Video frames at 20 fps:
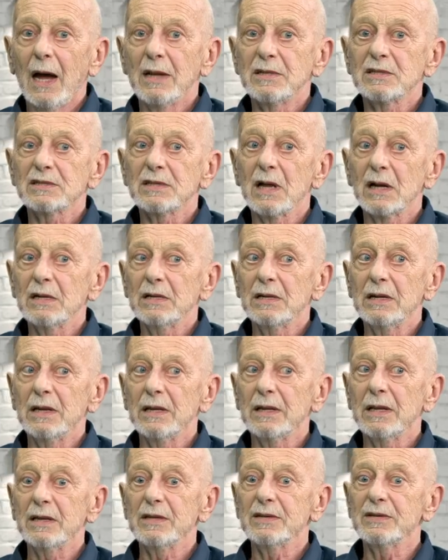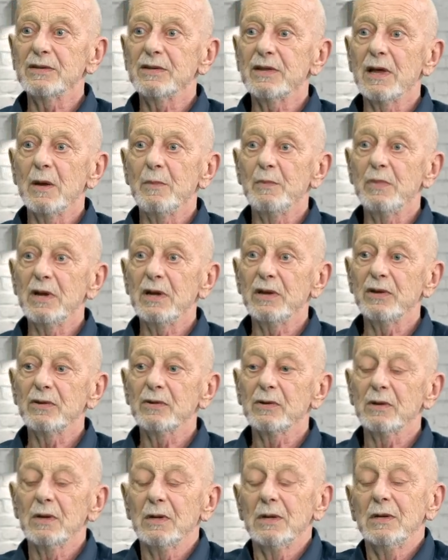And suddenly this is their
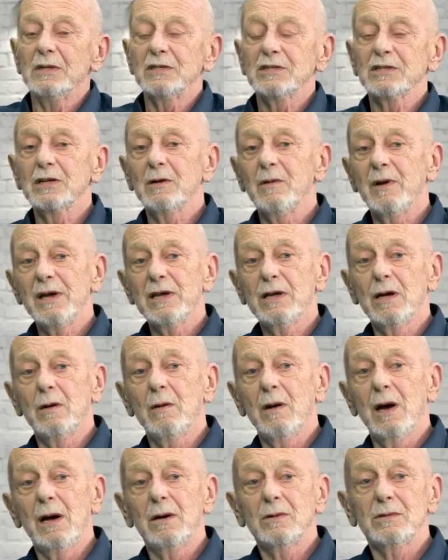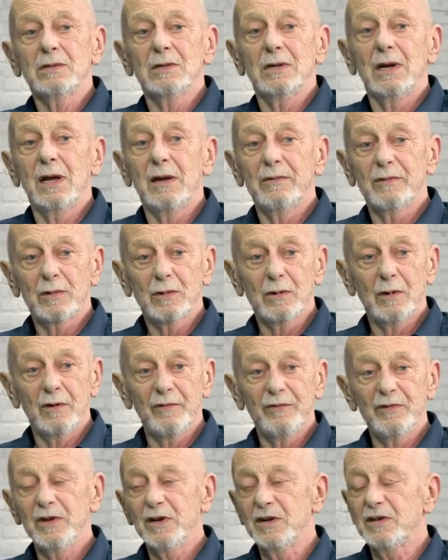piece. So I go out and have a
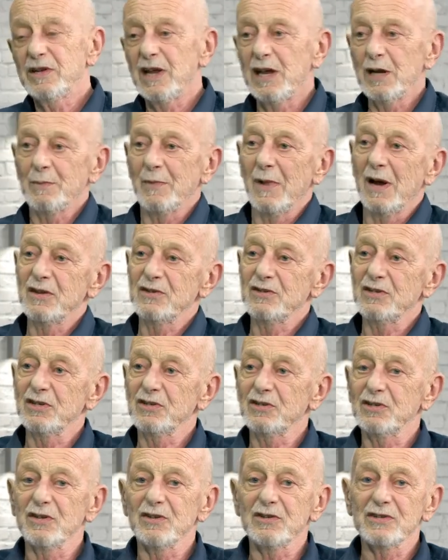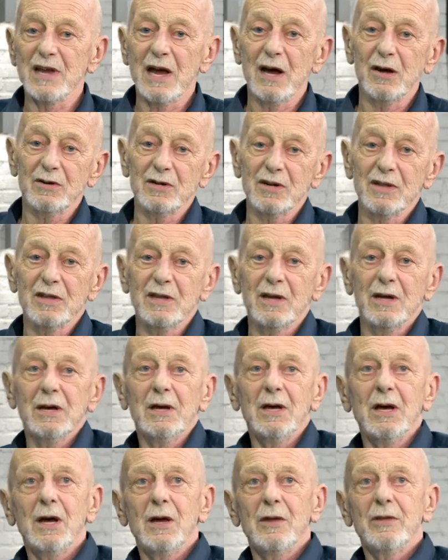coffee and take my assistants out, and
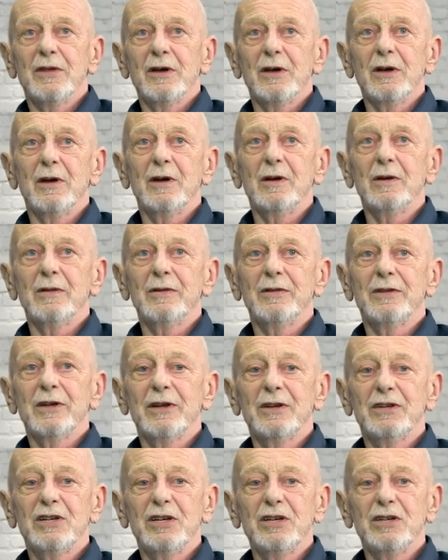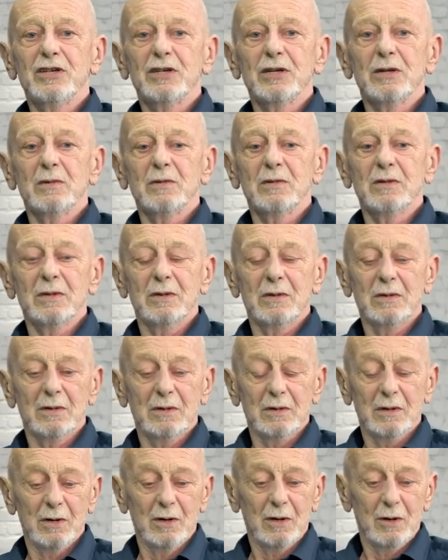the teacher
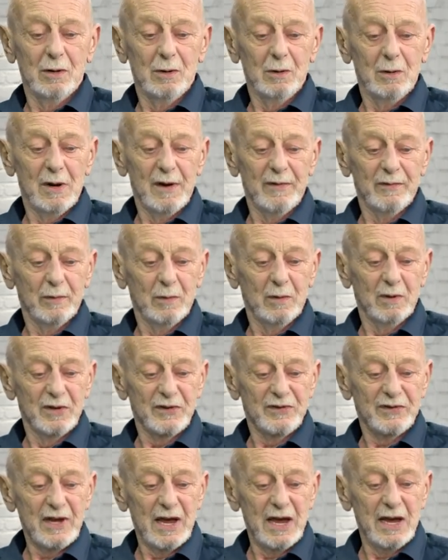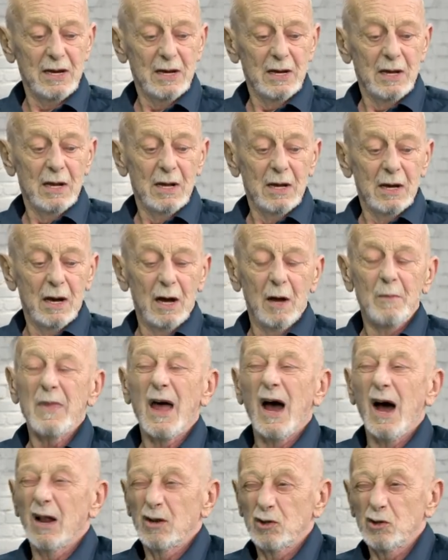or whoever will say,
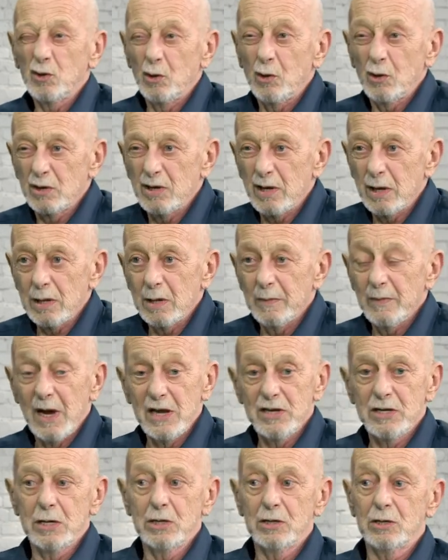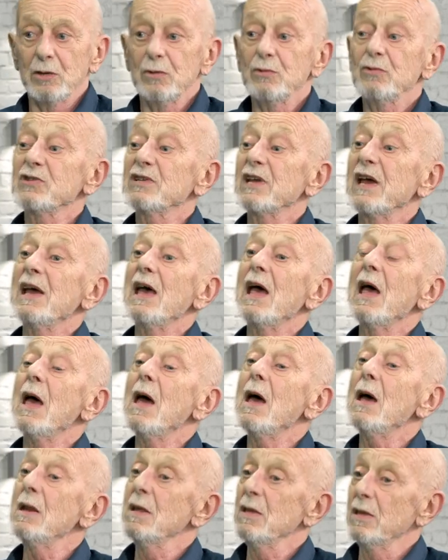I'll talk to them. I say, don't say
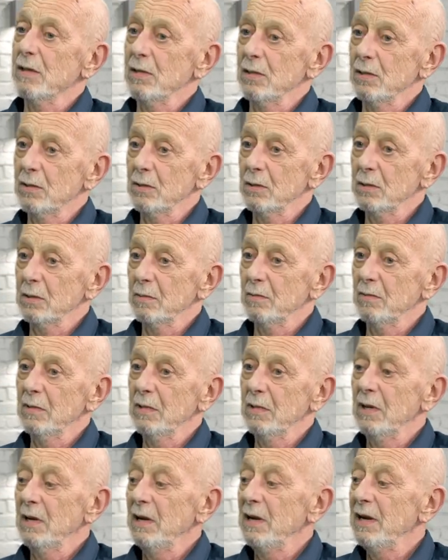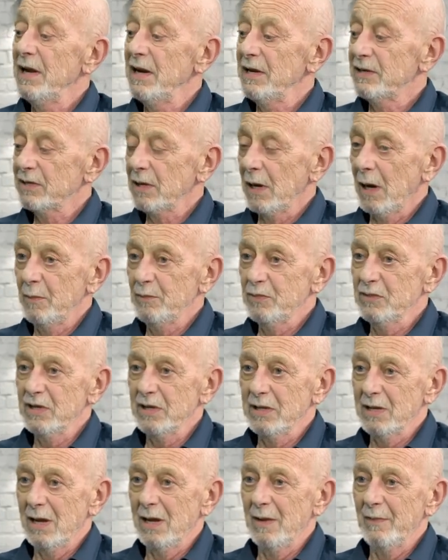anything to them. It's up
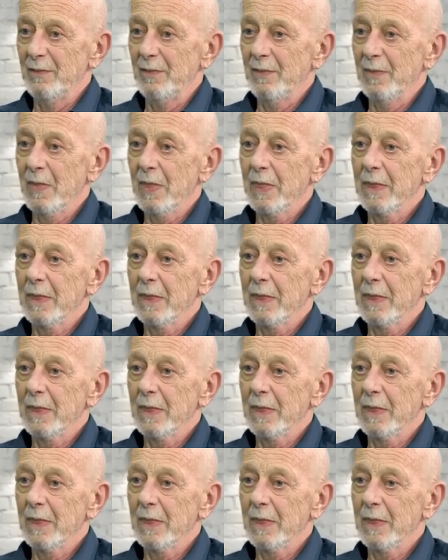to them.